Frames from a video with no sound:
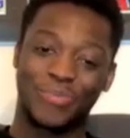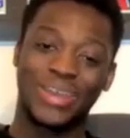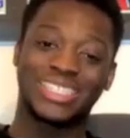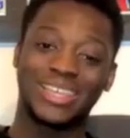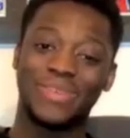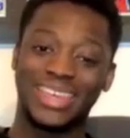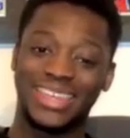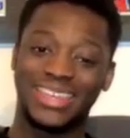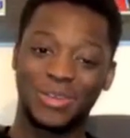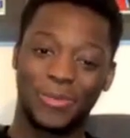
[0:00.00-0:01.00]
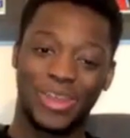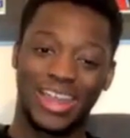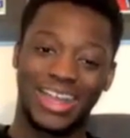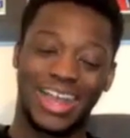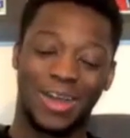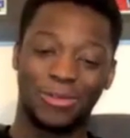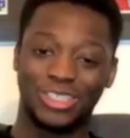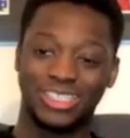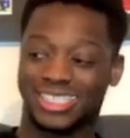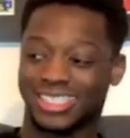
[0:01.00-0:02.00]
compared to me, where I, I
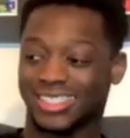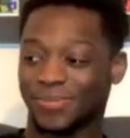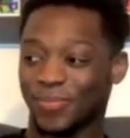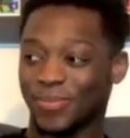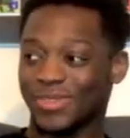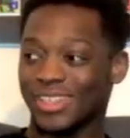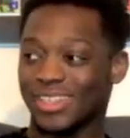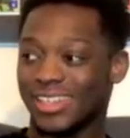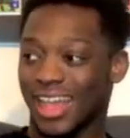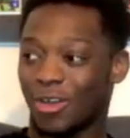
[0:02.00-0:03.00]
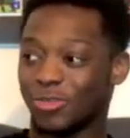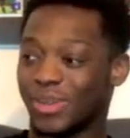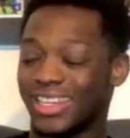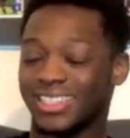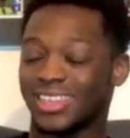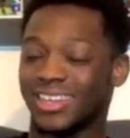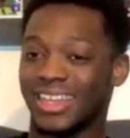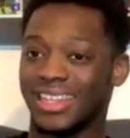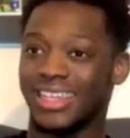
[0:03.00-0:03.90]
was, I was playing Sunday